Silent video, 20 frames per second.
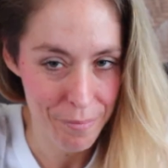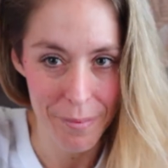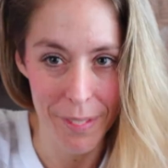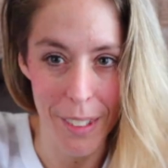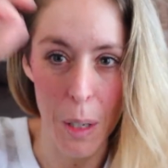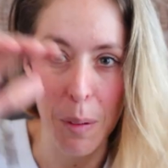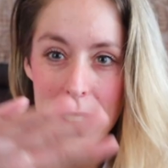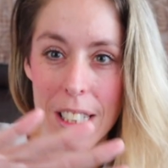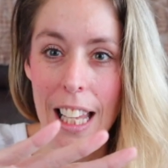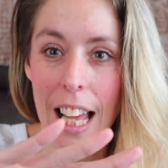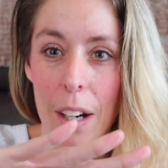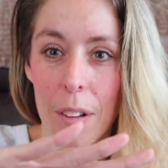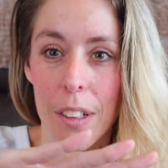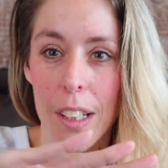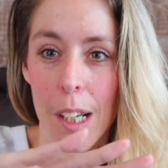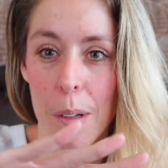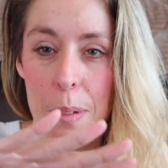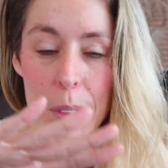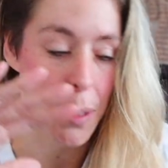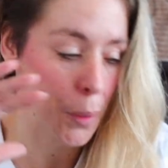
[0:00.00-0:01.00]
That was loud.
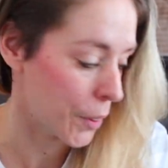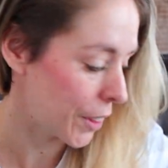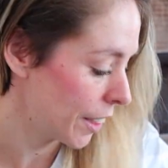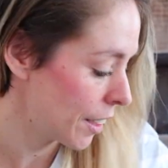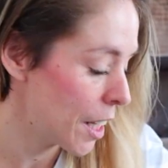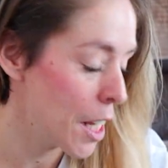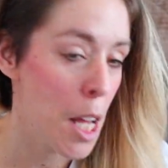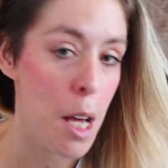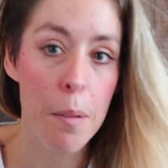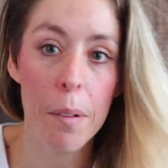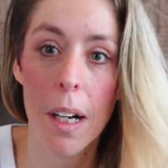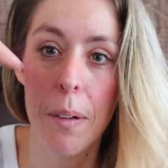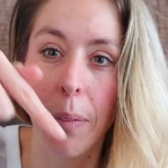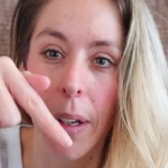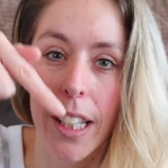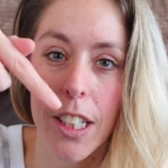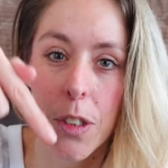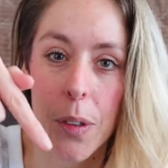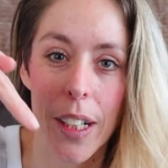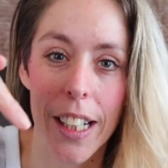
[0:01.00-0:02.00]
I'm sorry. My
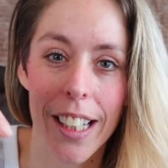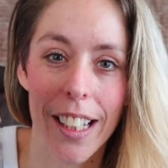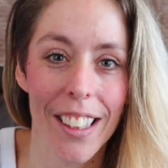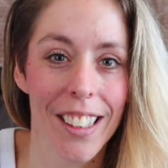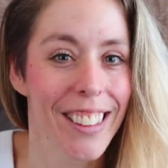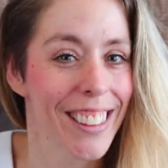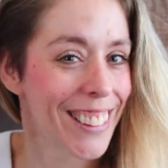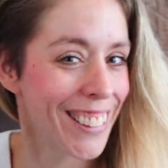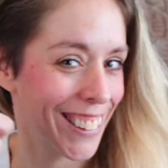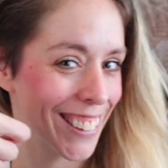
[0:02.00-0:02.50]
mic's right here.